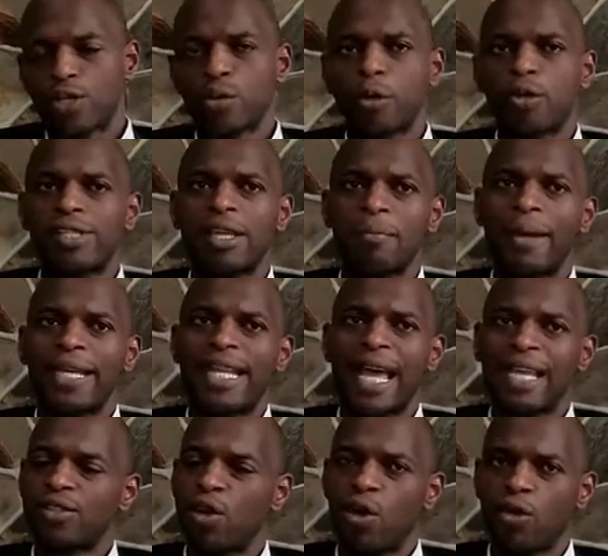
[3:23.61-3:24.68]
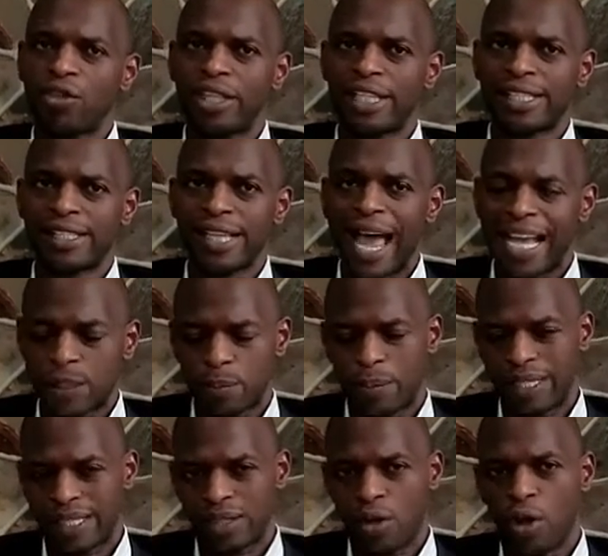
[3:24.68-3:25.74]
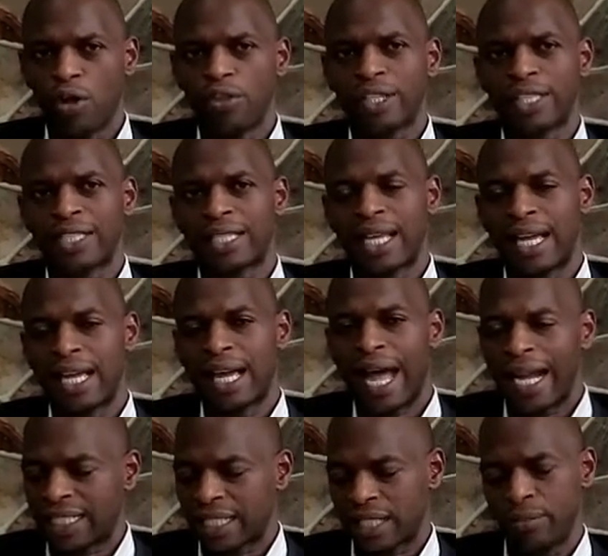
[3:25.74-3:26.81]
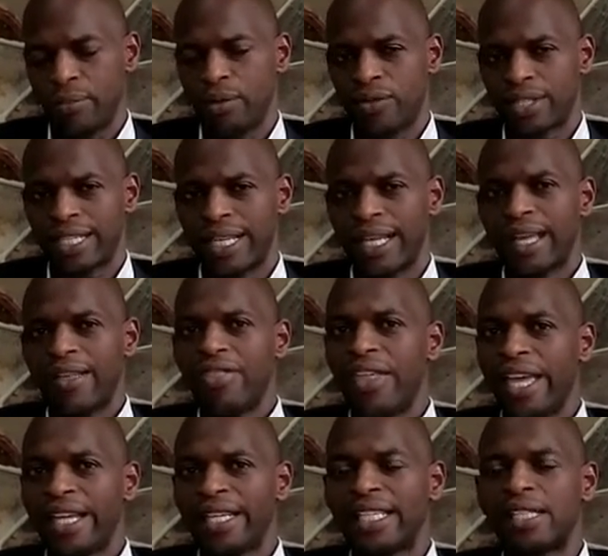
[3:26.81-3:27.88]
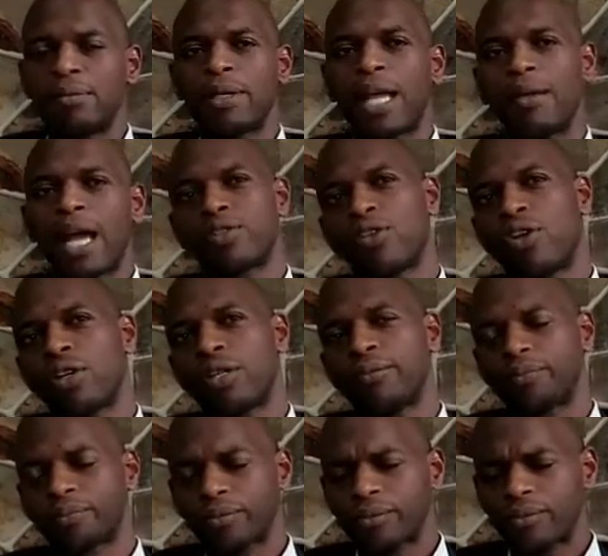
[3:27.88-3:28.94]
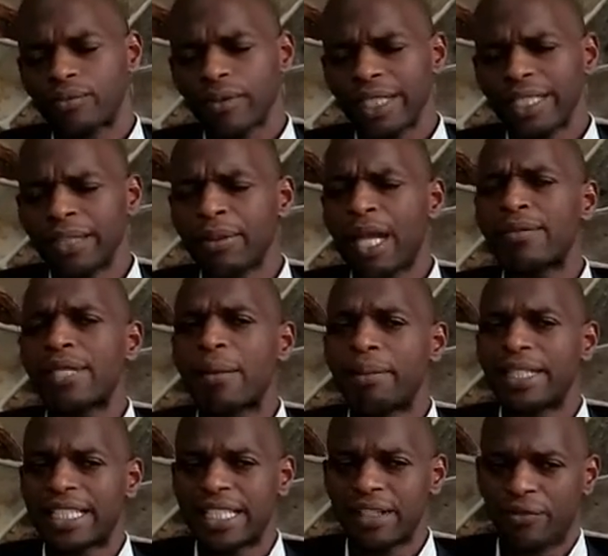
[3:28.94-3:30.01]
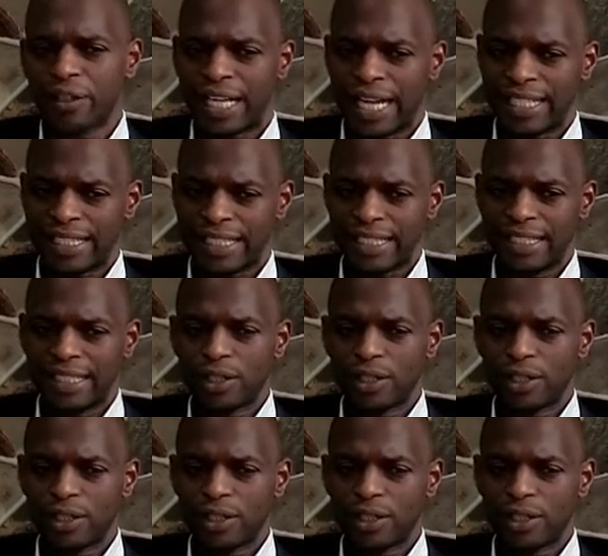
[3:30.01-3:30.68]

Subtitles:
So because the mind has all these aspects, all these attributes, then it becomes a bit difficult